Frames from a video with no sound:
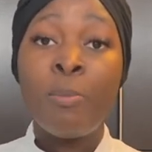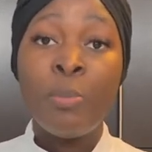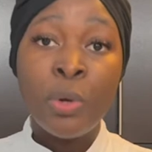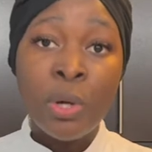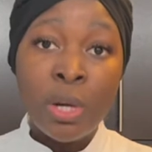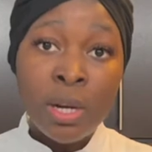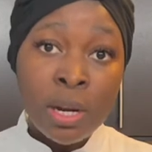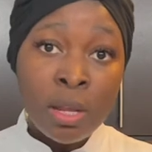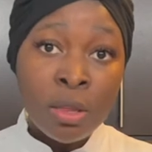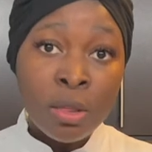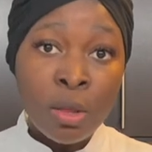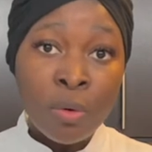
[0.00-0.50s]
put
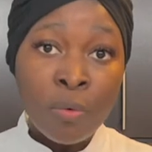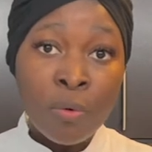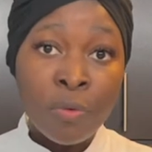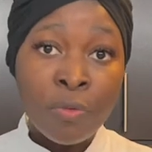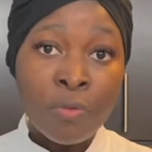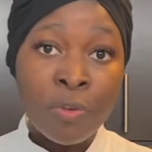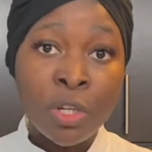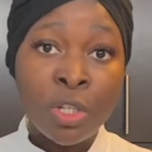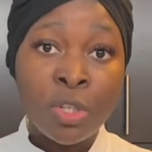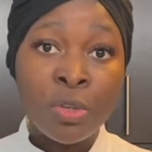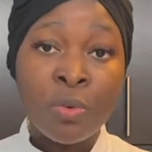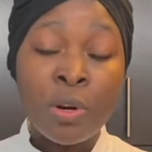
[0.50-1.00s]
it in the
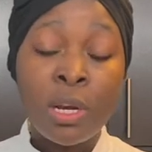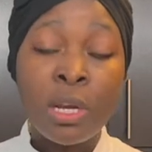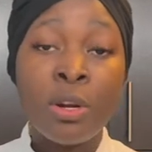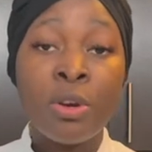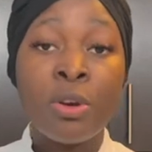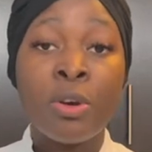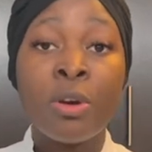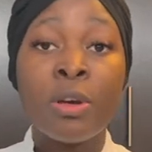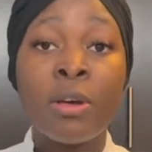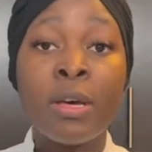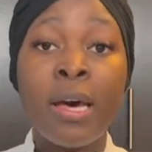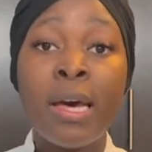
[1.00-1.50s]

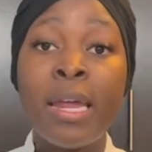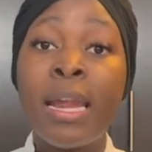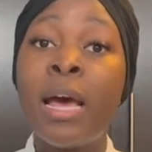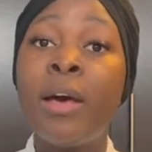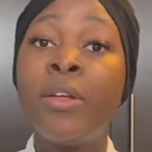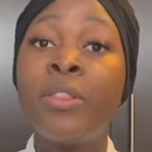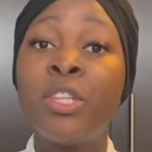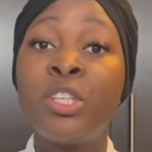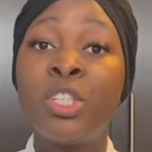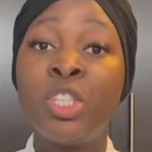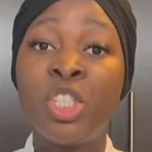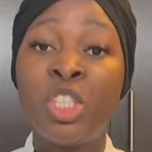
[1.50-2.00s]
refrigerator, cut
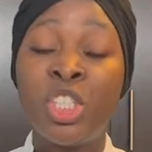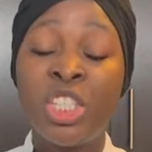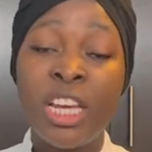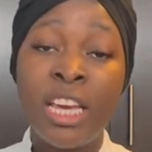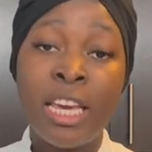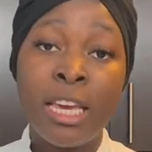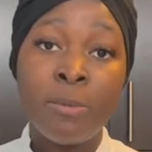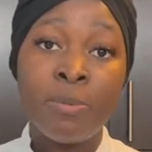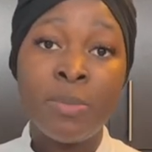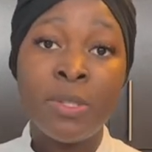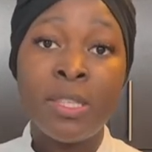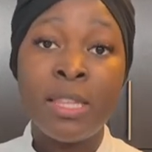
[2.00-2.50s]
out the
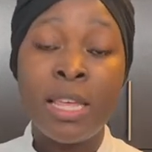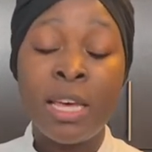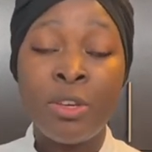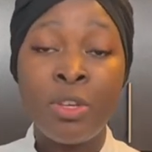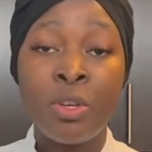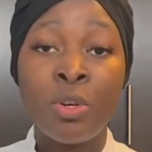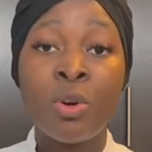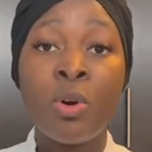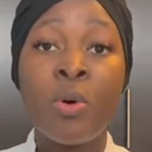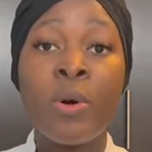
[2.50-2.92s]
shapes that you're